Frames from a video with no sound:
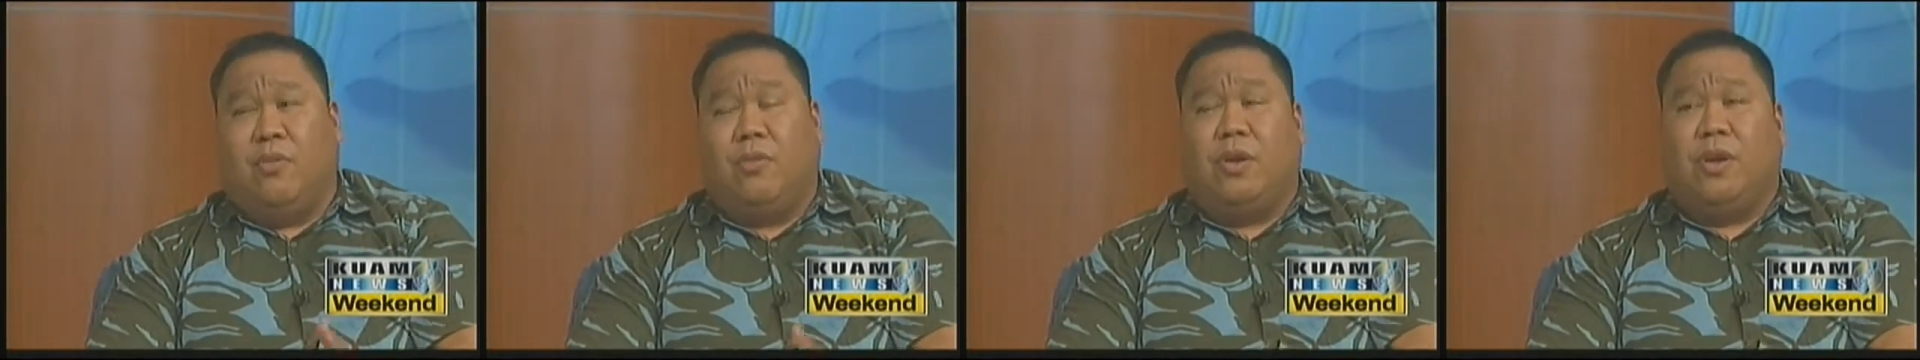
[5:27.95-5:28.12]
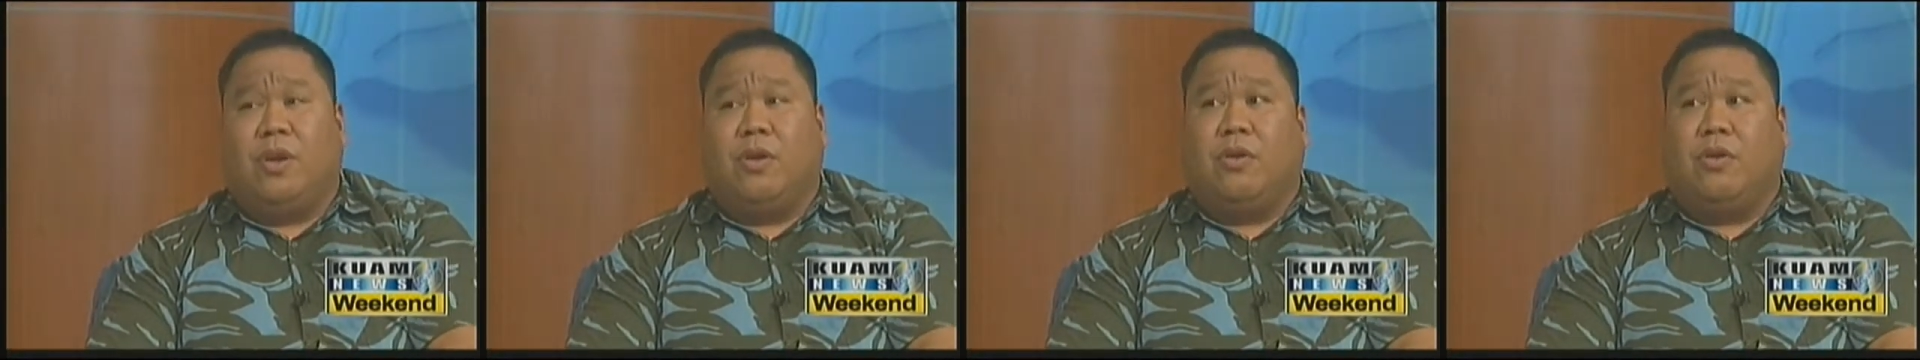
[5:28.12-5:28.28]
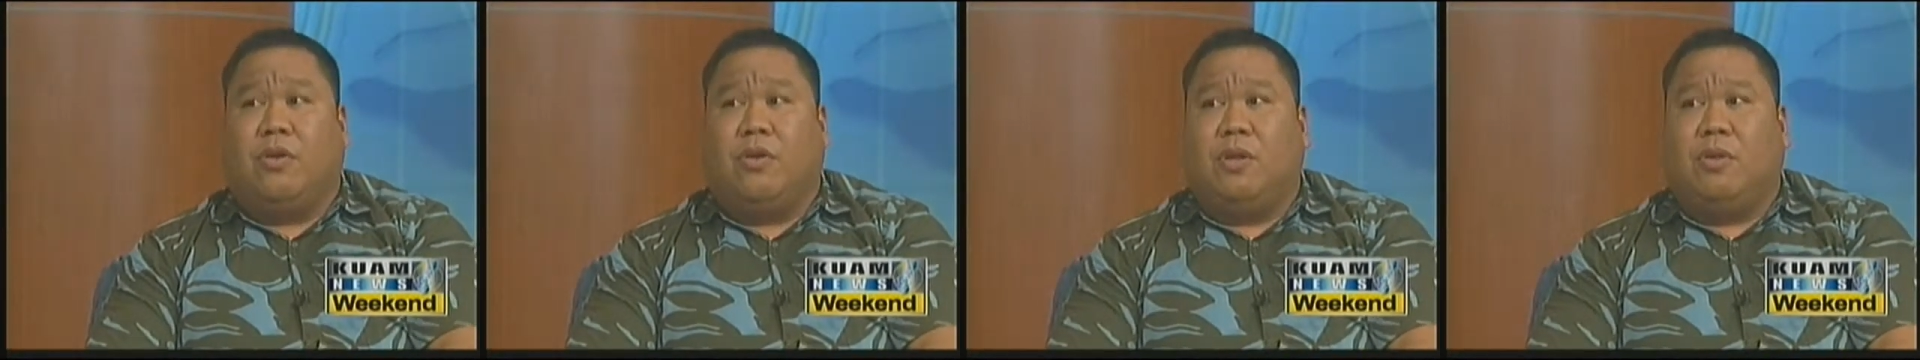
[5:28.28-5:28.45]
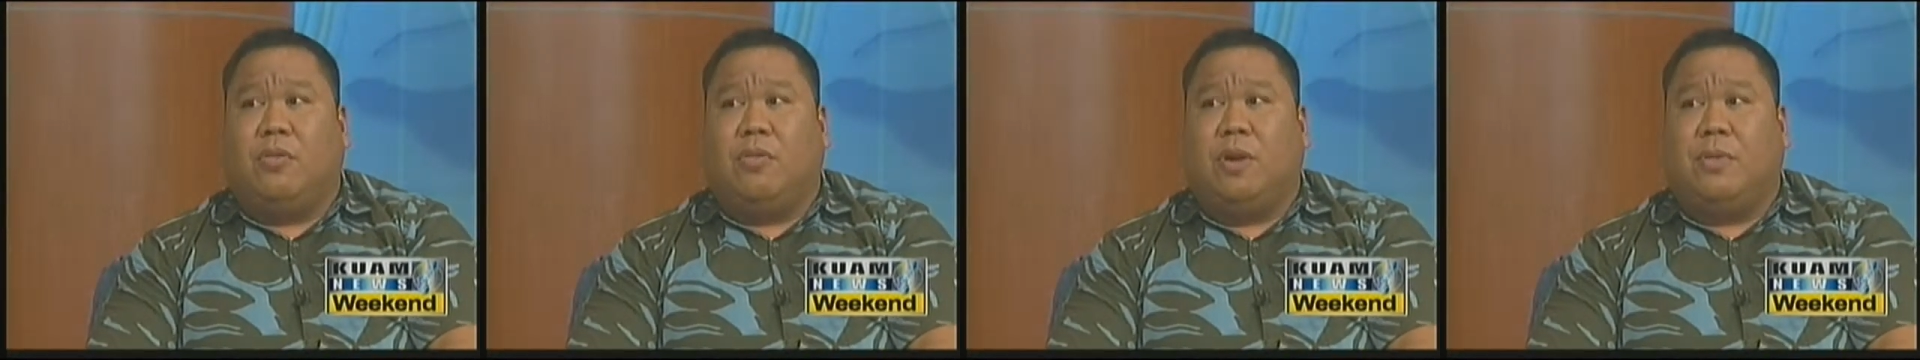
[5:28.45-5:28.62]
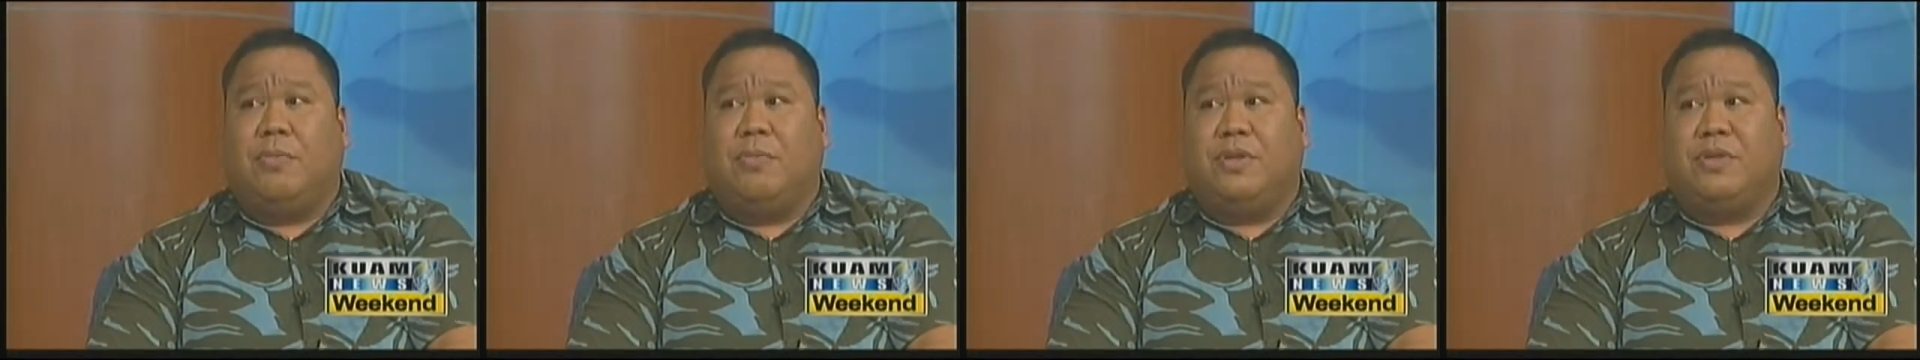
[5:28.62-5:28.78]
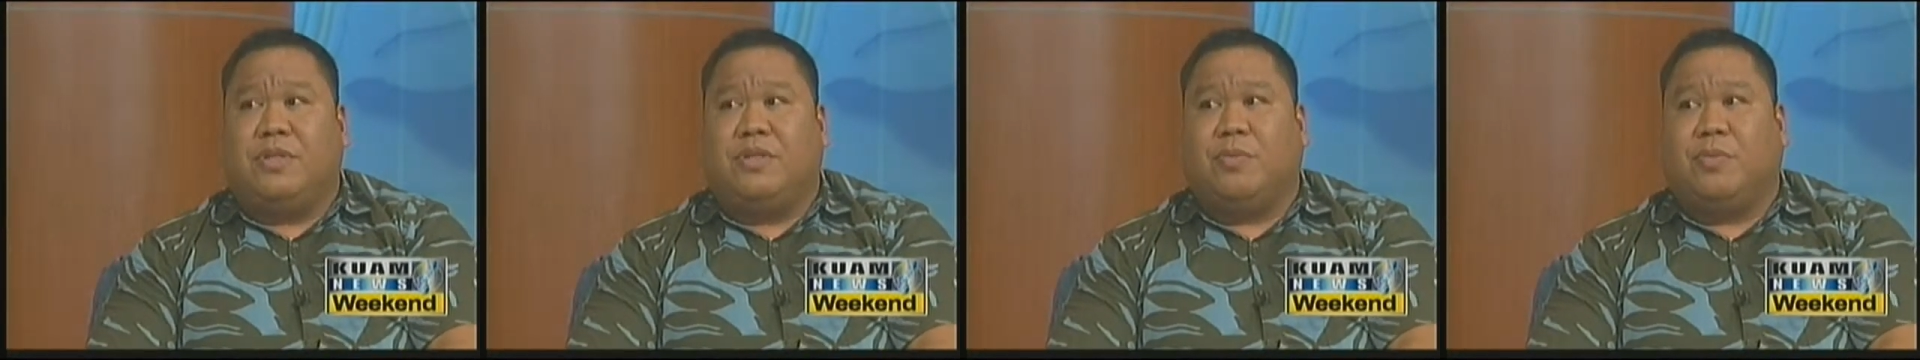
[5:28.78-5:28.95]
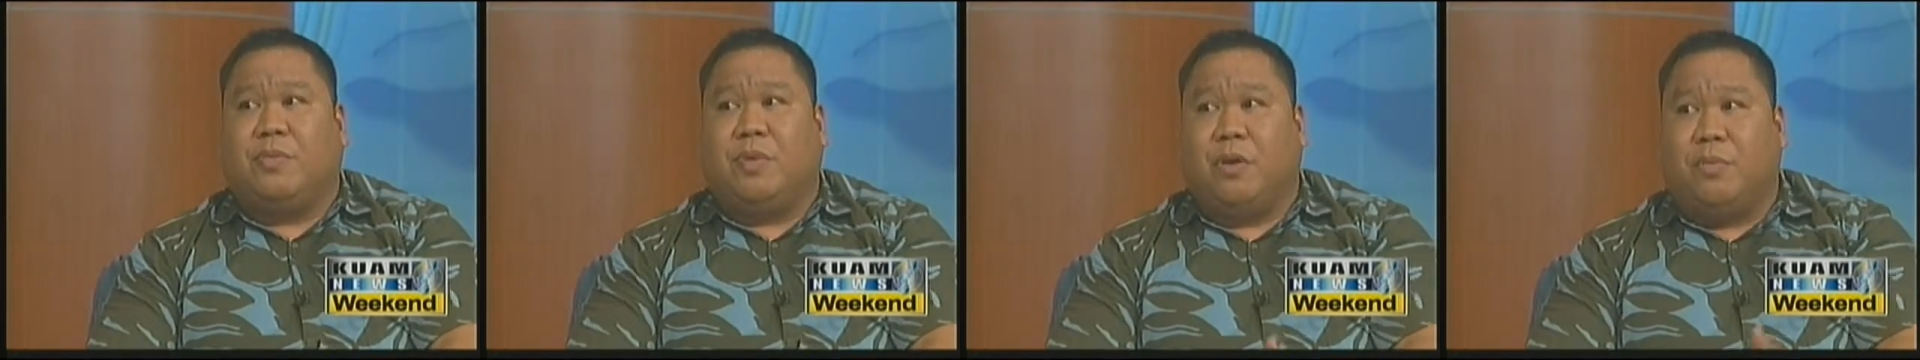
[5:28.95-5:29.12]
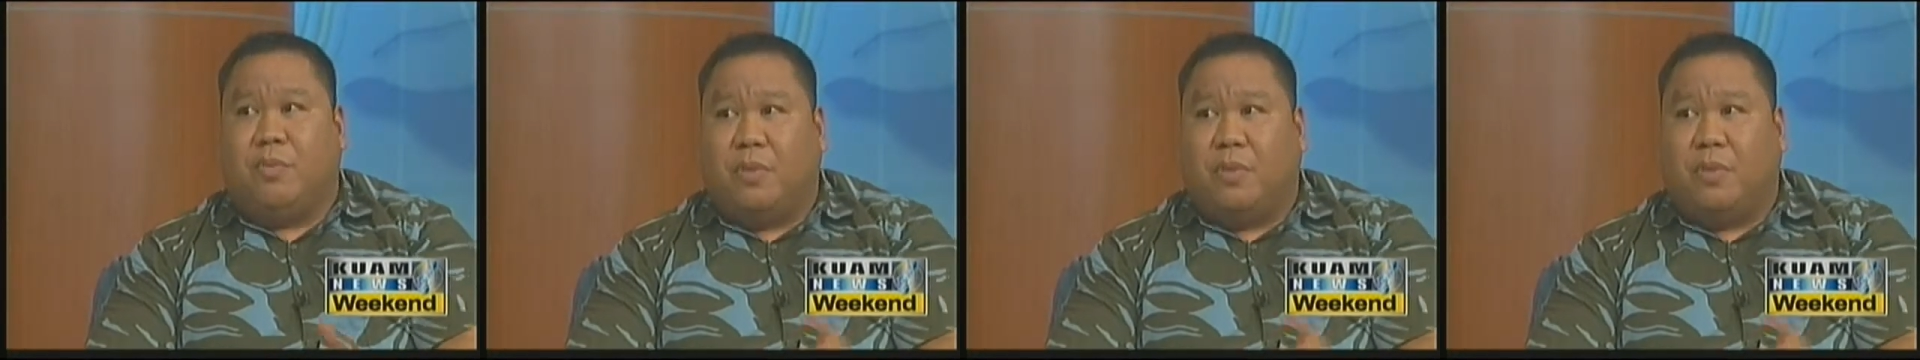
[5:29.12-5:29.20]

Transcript: to call the Guam Police Department,